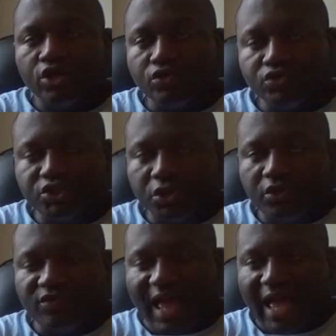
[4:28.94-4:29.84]
who
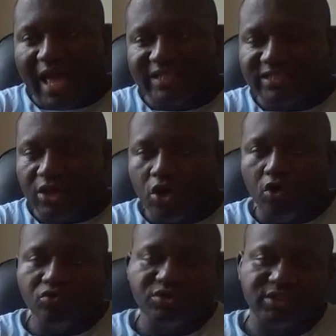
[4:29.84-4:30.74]
served as a
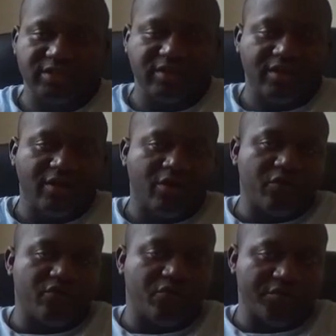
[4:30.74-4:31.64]
host
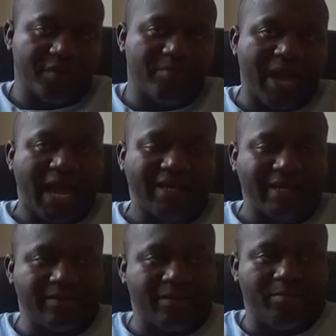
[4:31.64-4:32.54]
for the
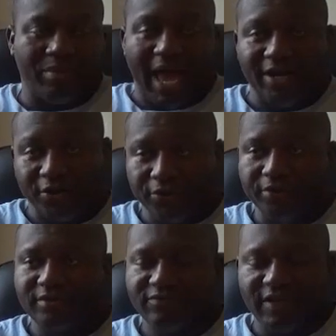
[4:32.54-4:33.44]
bad
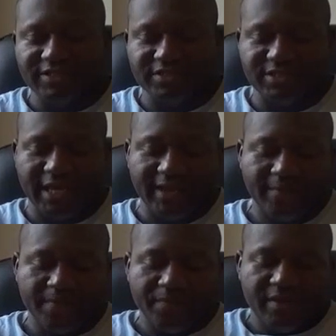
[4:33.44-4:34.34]
girl, if I should say,
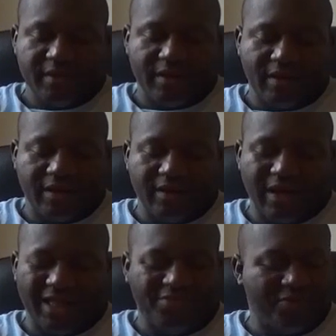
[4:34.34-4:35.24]

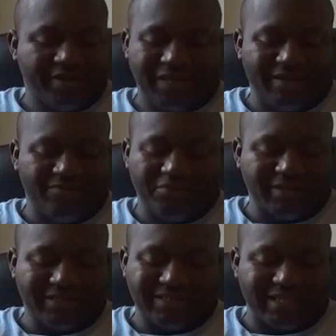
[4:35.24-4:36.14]
I thought it
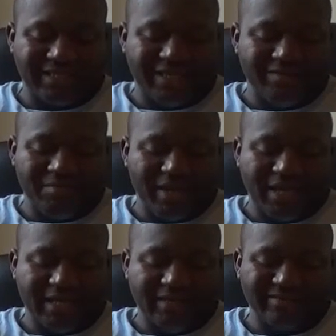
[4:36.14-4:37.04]
didn't make
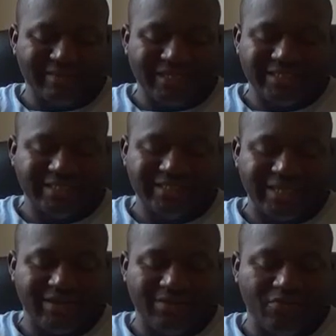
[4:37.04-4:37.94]
any.
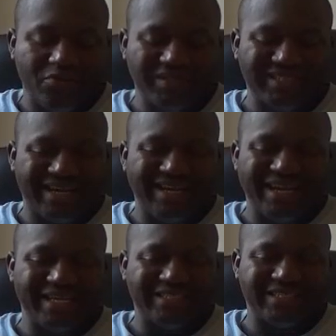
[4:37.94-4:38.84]
It was
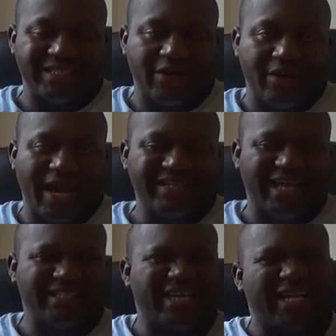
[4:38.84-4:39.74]
unnecessary.
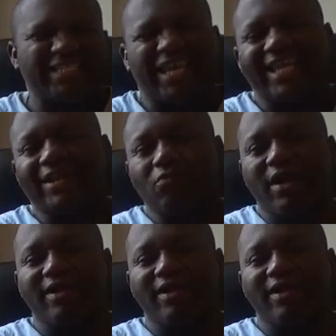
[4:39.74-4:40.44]
I just hate it